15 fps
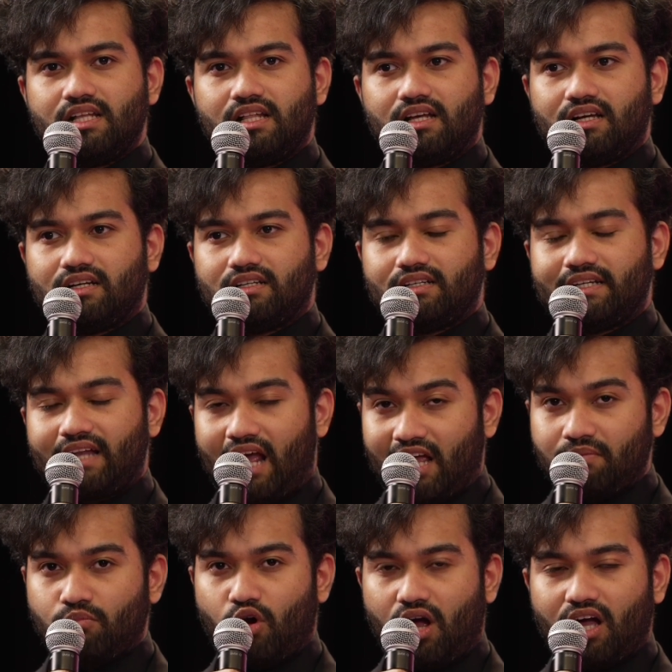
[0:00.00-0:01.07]
And
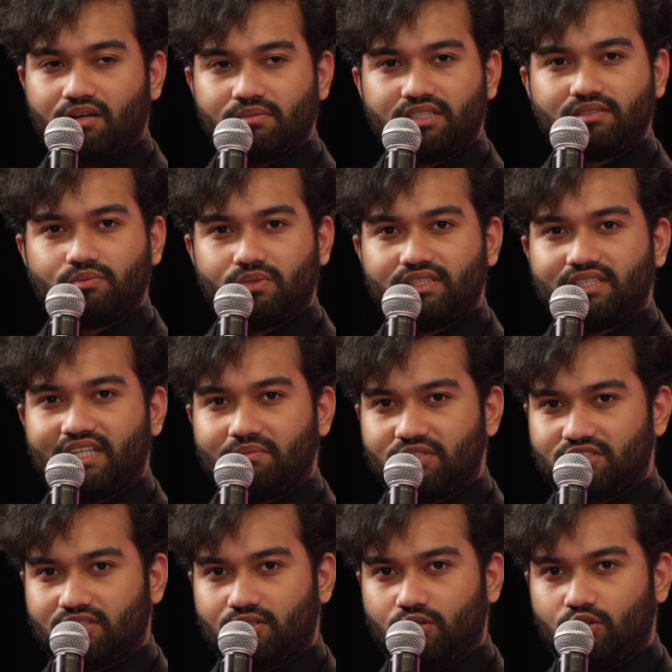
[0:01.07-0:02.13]
I'm Mohamed with
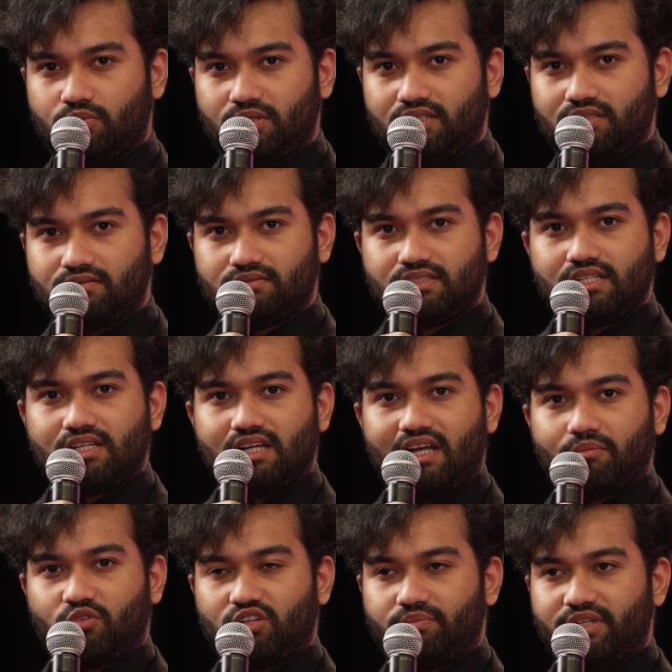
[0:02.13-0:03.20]
Edmonton Global.
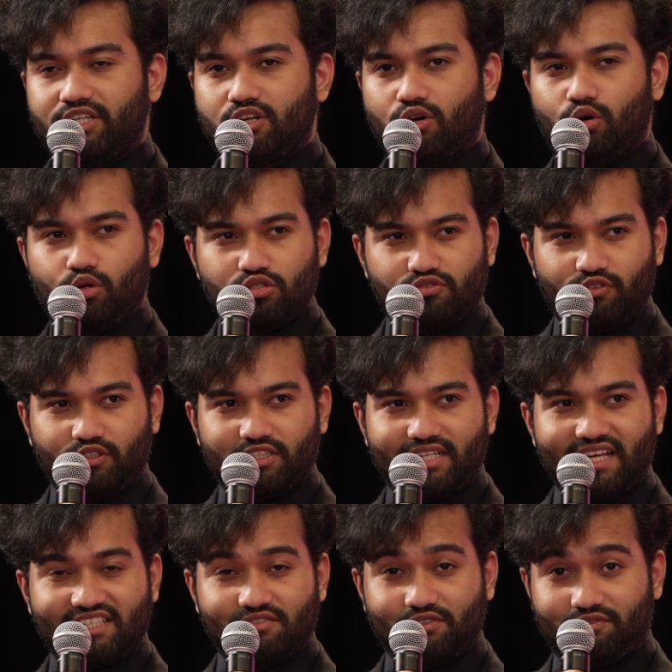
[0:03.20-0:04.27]
I'm going to be your host for the
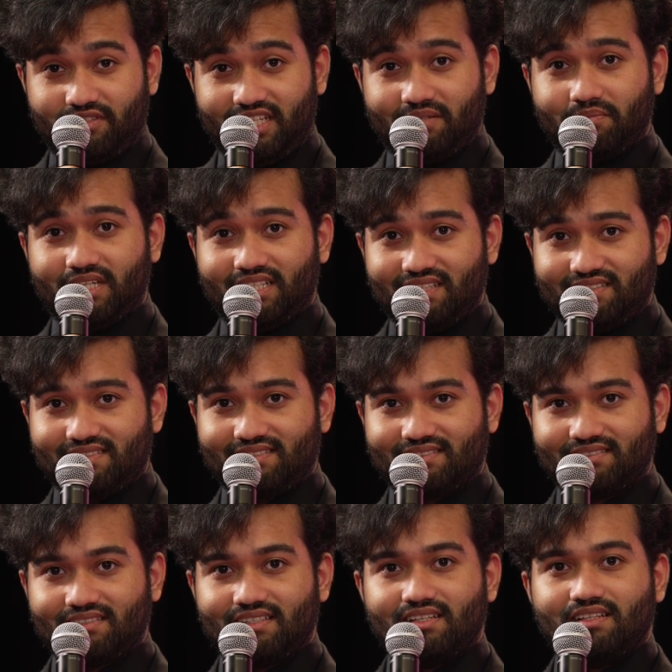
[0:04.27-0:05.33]
next 15 minutes.
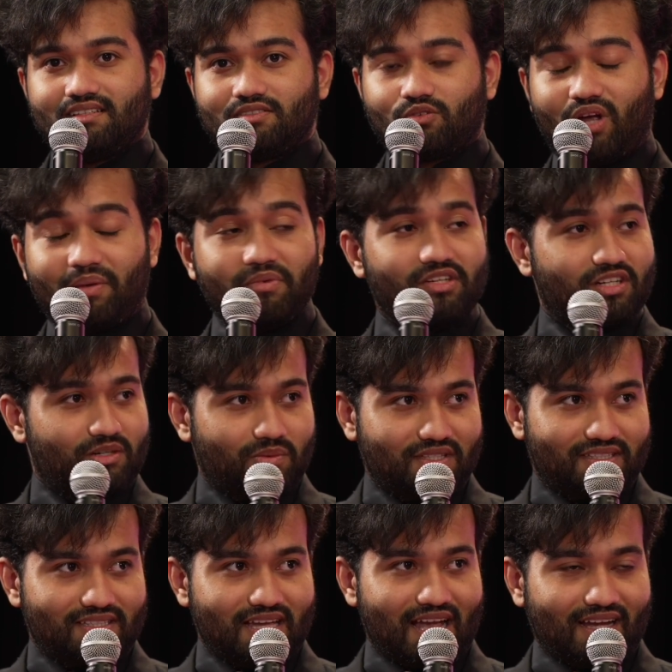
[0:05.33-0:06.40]
So I'm here
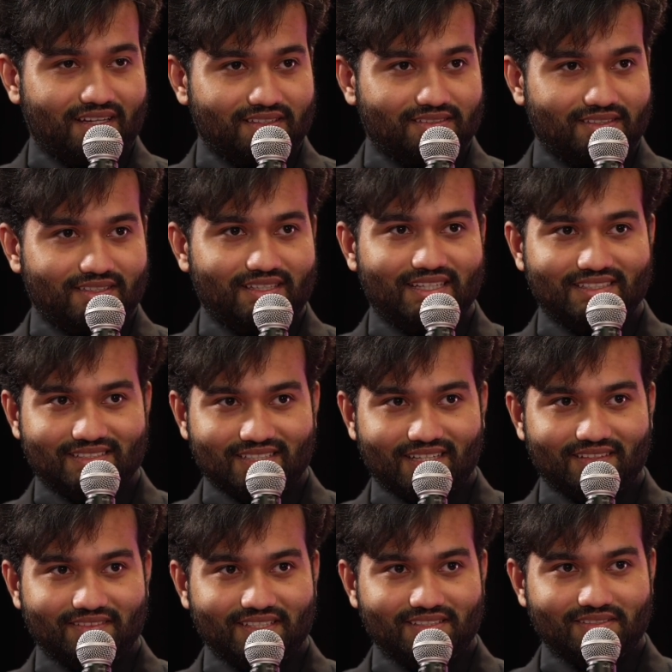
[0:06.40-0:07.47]
with Agatha and
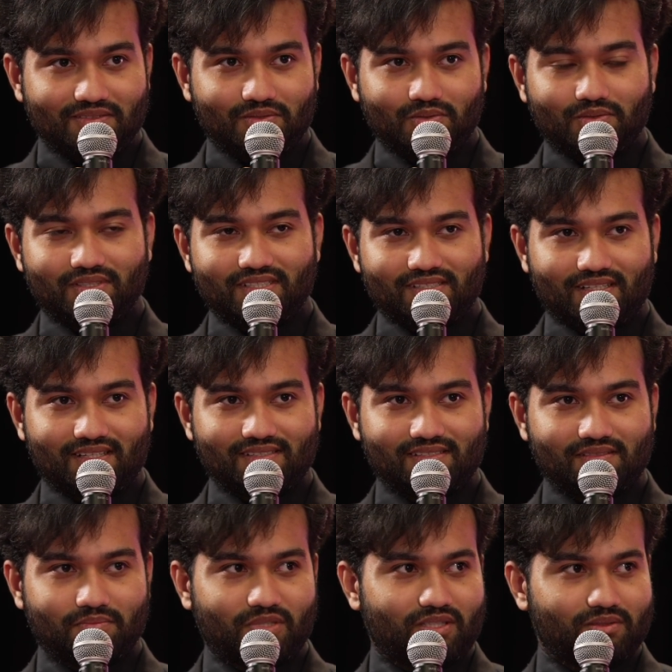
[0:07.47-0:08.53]
Terri to
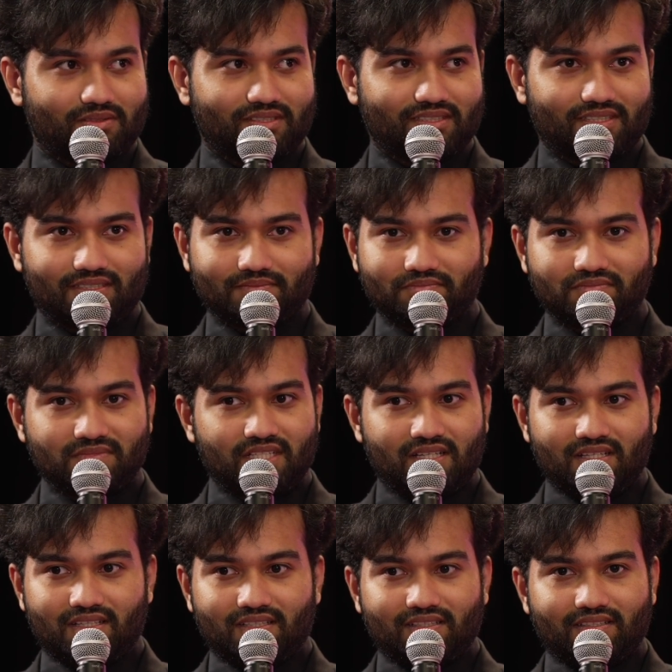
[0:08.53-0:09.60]
discuss about the
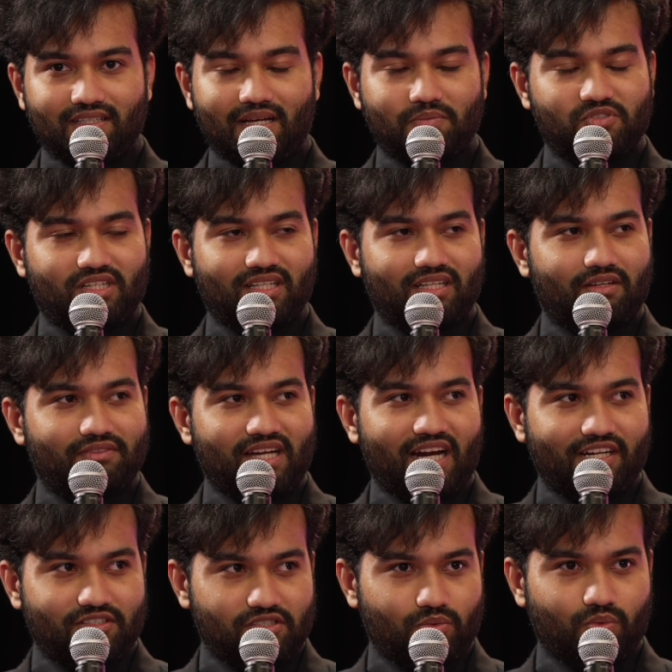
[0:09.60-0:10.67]
upskilling of the
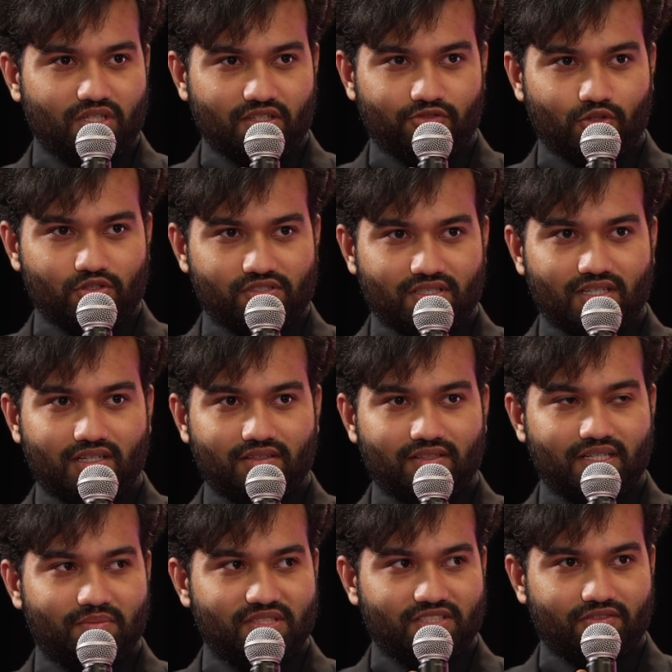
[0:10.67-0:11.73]
hydrogen workforce in our
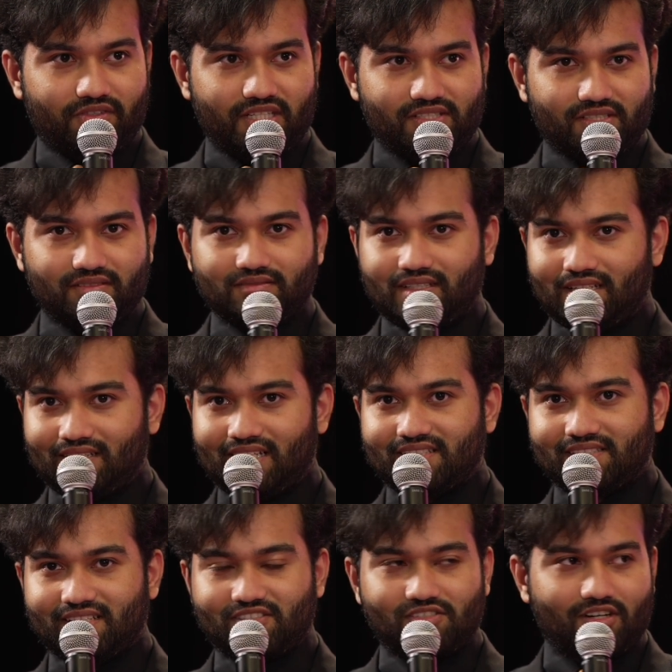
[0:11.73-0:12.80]
Edmonton region. And let's
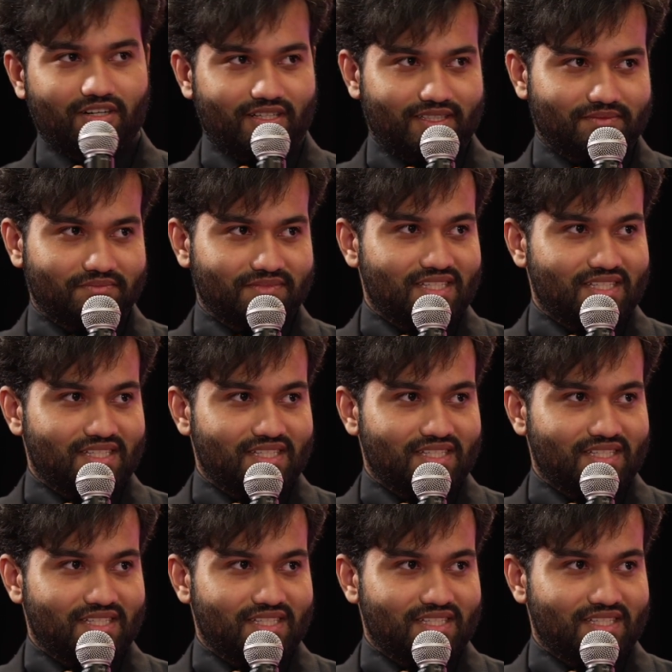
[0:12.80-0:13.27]
get started.